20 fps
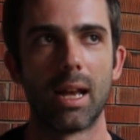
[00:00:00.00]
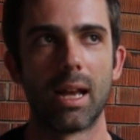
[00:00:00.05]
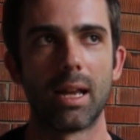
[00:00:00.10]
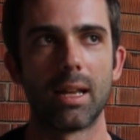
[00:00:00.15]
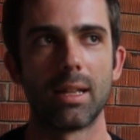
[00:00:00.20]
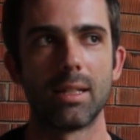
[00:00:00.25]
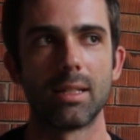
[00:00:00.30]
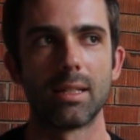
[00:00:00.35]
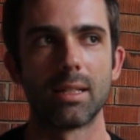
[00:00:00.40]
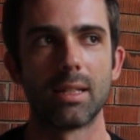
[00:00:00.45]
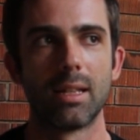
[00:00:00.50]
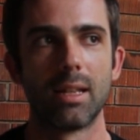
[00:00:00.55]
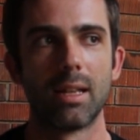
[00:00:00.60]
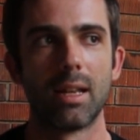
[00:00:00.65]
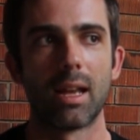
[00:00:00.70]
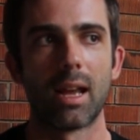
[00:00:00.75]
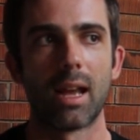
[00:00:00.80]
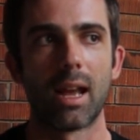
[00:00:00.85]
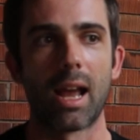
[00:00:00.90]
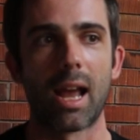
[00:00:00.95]
And
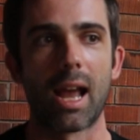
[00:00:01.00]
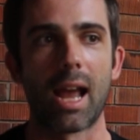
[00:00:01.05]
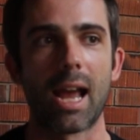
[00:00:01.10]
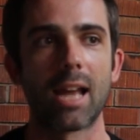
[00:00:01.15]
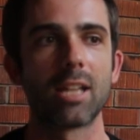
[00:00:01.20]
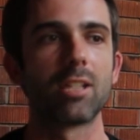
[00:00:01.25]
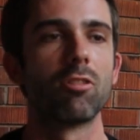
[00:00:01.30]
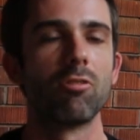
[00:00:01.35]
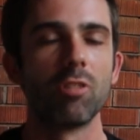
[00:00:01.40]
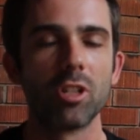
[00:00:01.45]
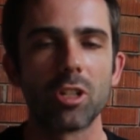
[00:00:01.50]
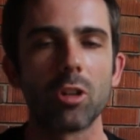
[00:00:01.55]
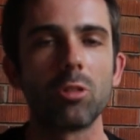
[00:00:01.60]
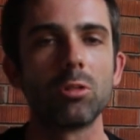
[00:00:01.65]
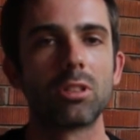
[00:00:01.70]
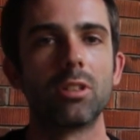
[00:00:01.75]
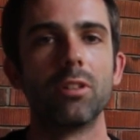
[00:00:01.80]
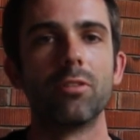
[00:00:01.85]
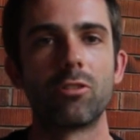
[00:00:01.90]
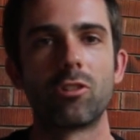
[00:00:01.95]
as a
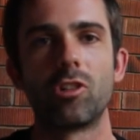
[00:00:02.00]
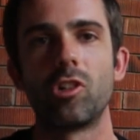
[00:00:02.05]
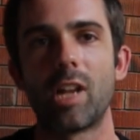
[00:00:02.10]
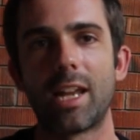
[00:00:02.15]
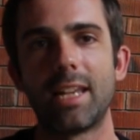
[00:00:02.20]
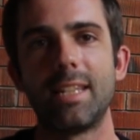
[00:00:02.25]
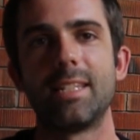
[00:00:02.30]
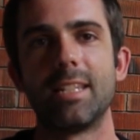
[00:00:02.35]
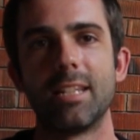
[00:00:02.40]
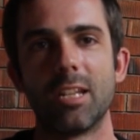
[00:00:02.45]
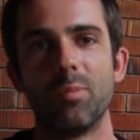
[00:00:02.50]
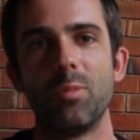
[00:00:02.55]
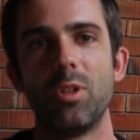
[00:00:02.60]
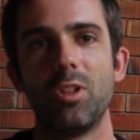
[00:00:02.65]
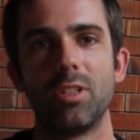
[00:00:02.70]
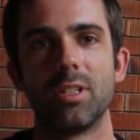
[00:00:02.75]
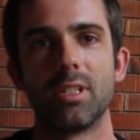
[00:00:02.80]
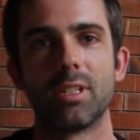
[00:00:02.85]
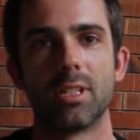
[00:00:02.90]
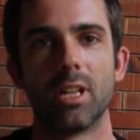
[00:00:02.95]
result of creating a
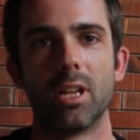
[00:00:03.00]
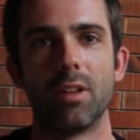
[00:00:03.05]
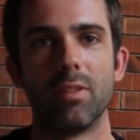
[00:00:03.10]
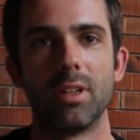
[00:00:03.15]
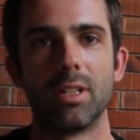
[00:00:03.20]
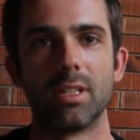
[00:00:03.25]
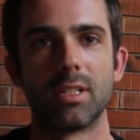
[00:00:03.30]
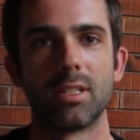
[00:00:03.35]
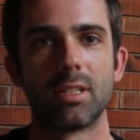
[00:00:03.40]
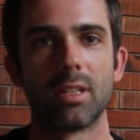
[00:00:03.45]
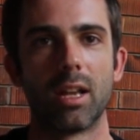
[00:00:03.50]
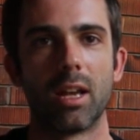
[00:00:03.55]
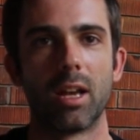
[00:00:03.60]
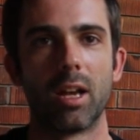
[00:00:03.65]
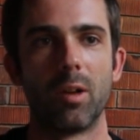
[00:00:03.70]
music service,